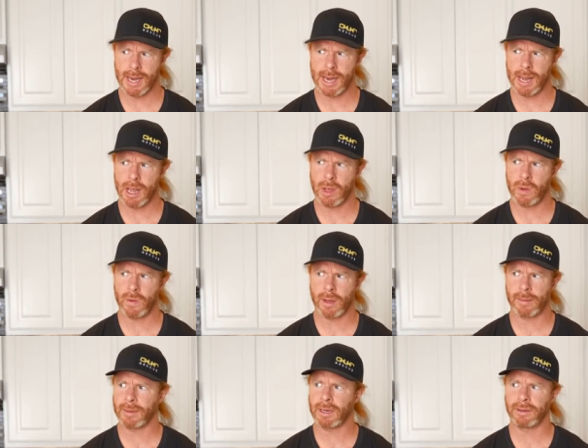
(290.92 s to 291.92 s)
No,
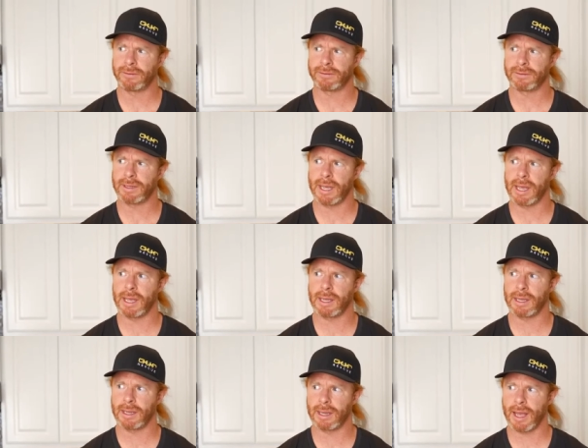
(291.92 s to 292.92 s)
I'm gonna
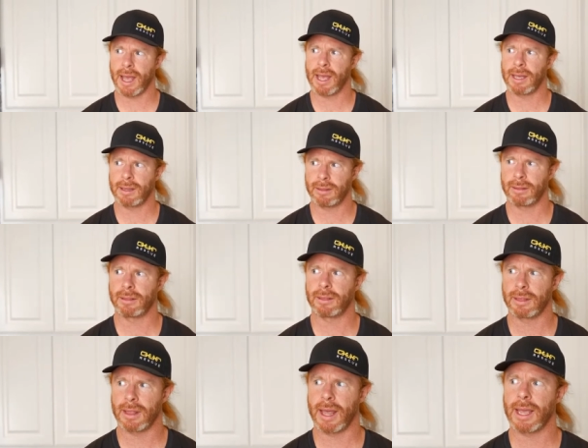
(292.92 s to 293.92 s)
stay. I
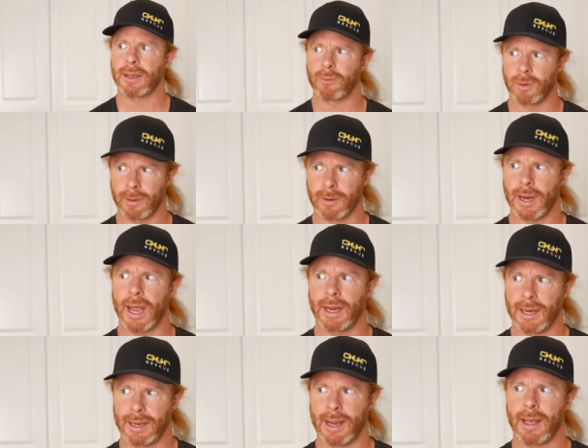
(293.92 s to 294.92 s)
like where we're
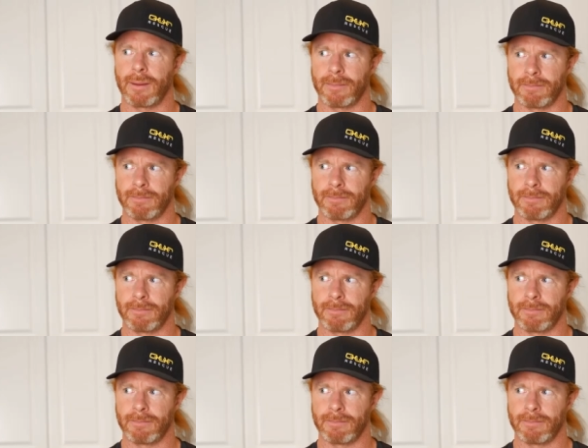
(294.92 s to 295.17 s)
headed now.